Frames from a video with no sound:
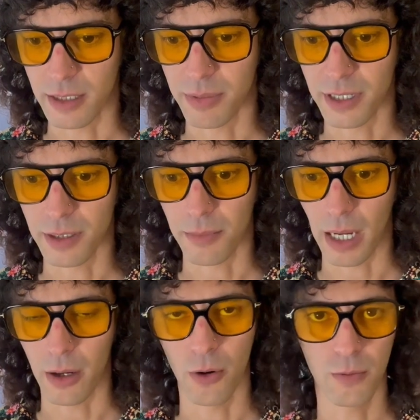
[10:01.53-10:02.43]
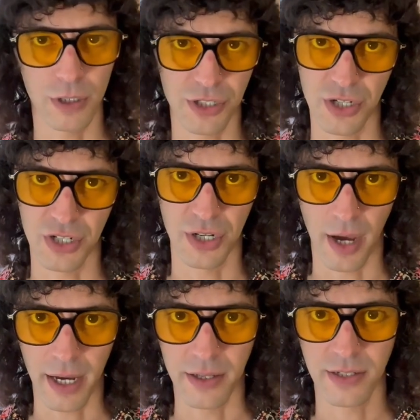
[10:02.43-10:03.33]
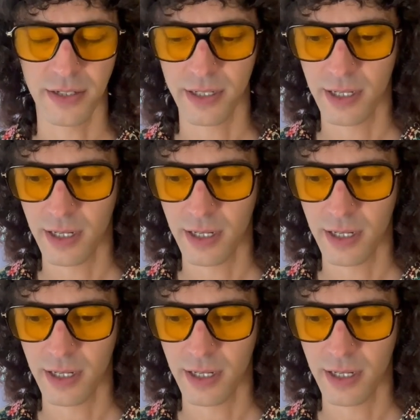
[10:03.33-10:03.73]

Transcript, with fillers: bigger than my own, which is nice.